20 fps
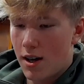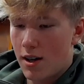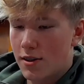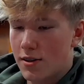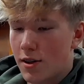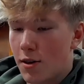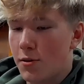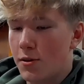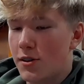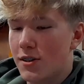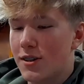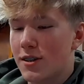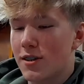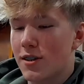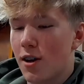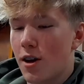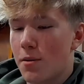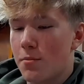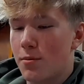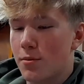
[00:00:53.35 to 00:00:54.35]
So the
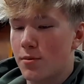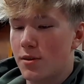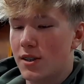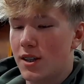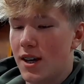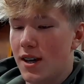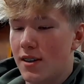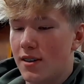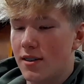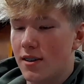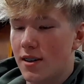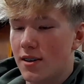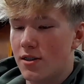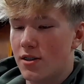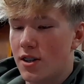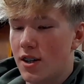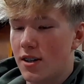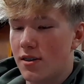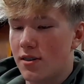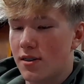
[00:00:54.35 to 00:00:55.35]
disciples did as
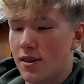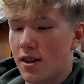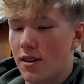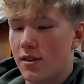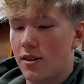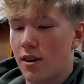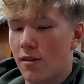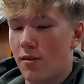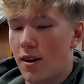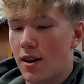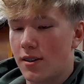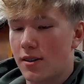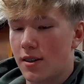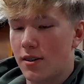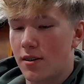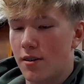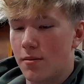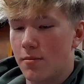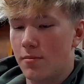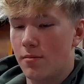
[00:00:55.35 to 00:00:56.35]
Jesus had directed
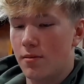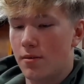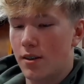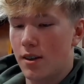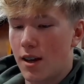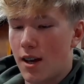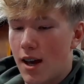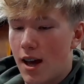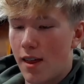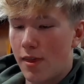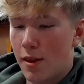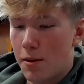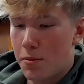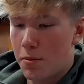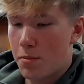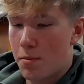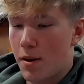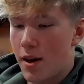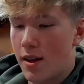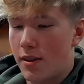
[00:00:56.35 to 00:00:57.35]
them, and they
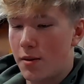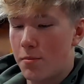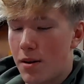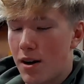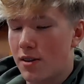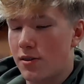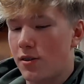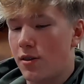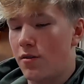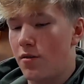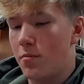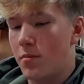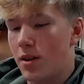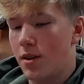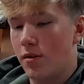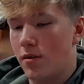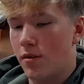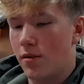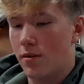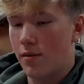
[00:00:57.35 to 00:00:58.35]
prepared the Passover
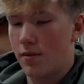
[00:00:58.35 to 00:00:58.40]
meal.